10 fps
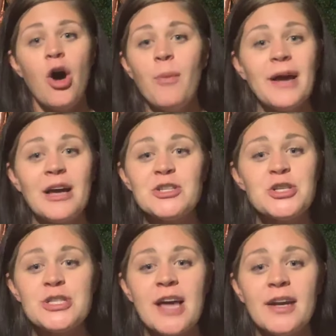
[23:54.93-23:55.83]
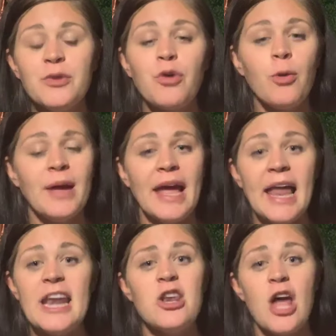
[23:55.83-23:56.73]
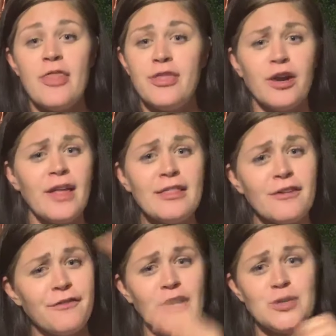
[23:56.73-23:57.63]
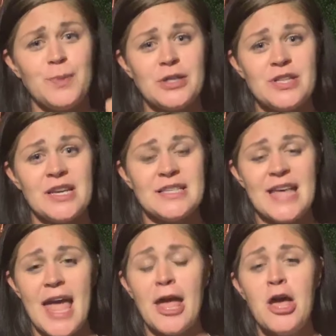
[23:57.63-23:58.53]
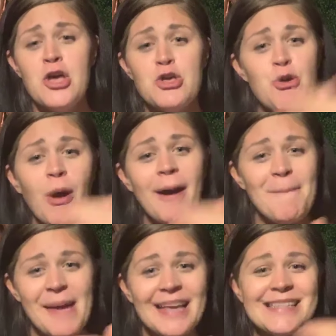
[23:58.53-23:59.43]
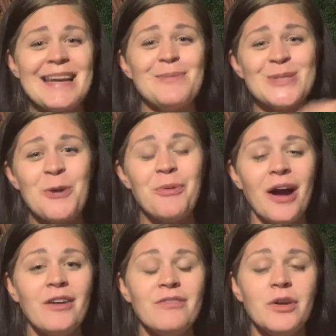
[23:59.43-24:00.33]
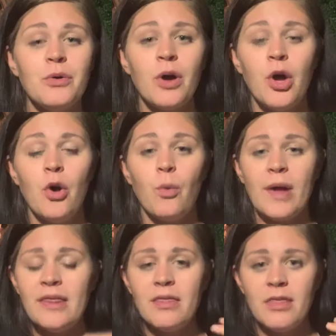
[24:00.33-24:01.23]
oh my gosh, I just got an enrollment, and they're like the first person to say, you are amazing, I'm so proud of you, when